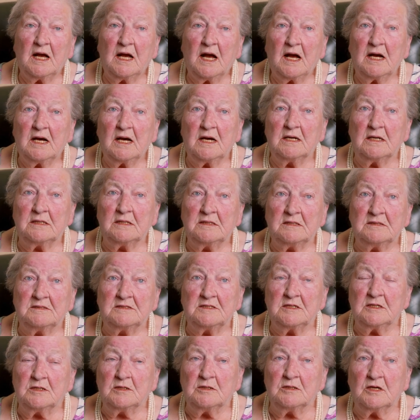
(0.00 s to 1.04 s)
and
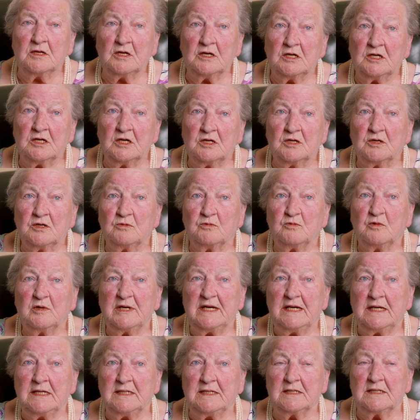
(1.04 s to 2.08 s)

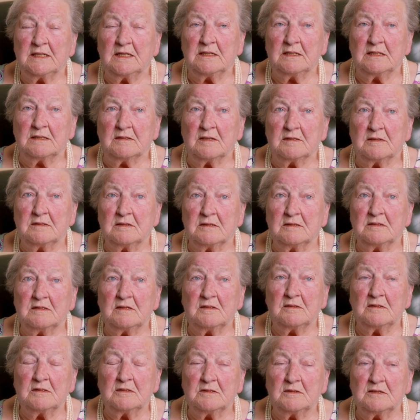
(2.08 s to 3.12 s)
we had
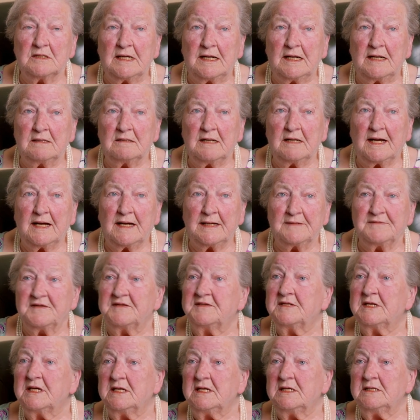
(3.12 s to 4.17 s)

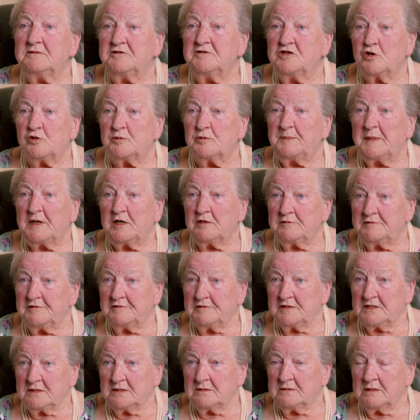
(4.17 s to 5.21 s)
the duck
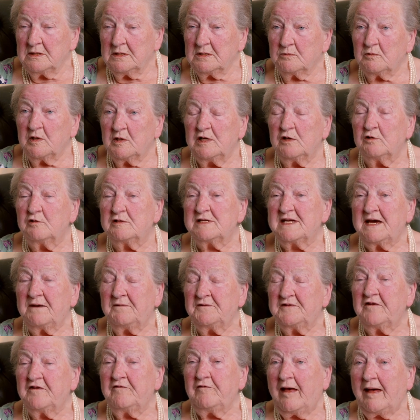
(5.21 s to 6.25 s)
pond. We looked
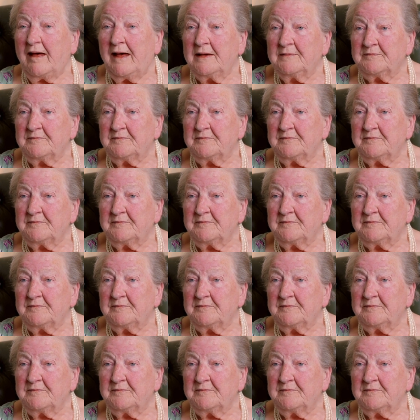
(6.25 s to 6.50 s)
after that.